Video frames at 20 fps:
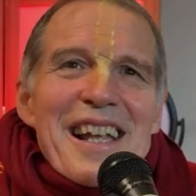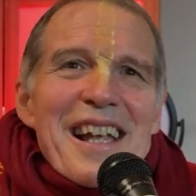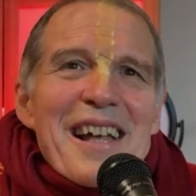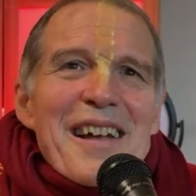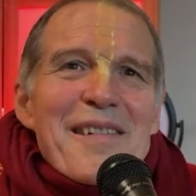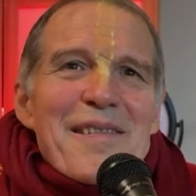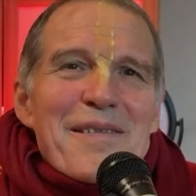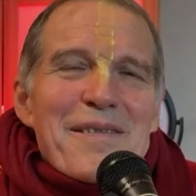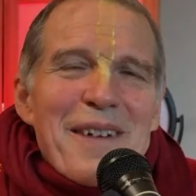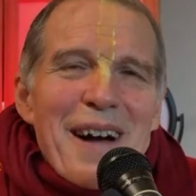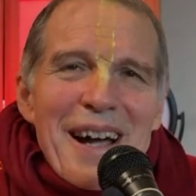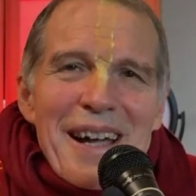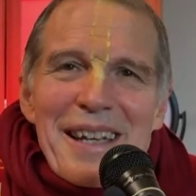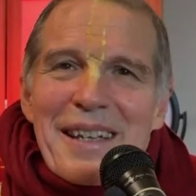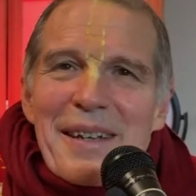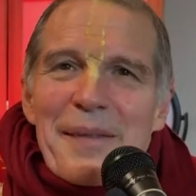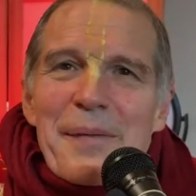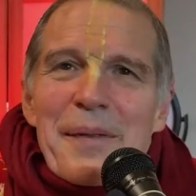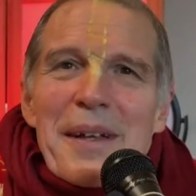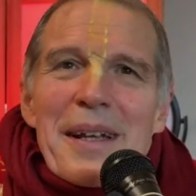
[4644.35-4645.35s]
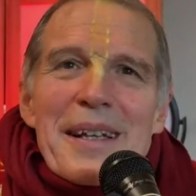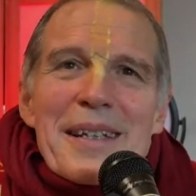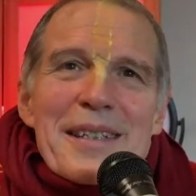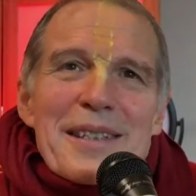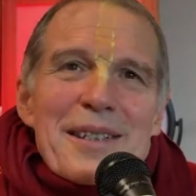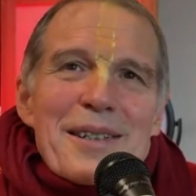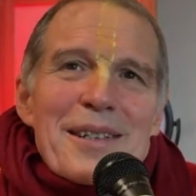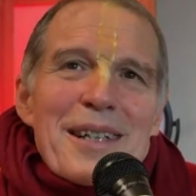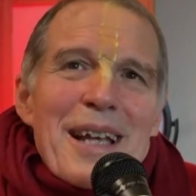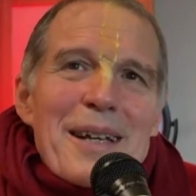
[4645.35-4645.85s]
Fine. So
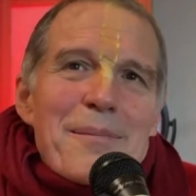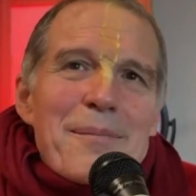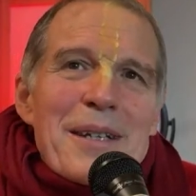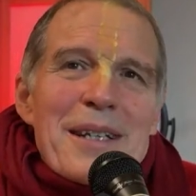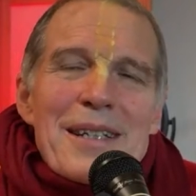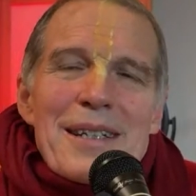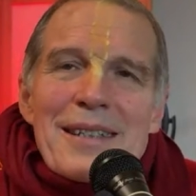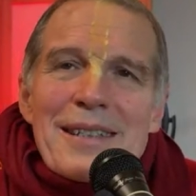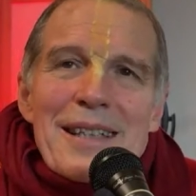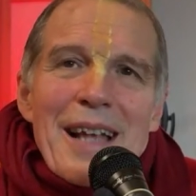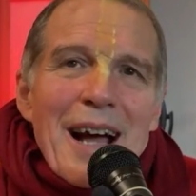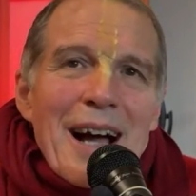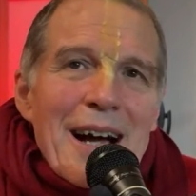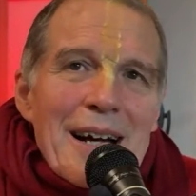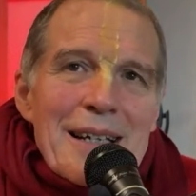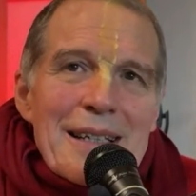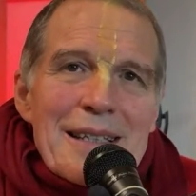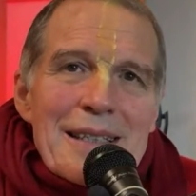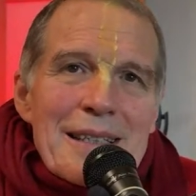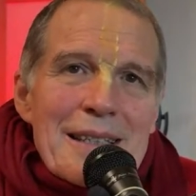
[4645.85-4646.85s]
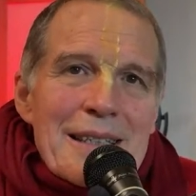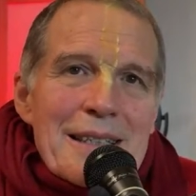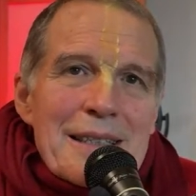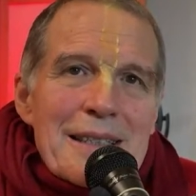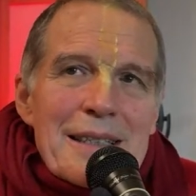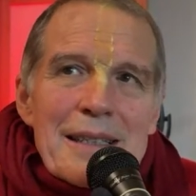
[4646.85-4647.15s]
let me just ask that,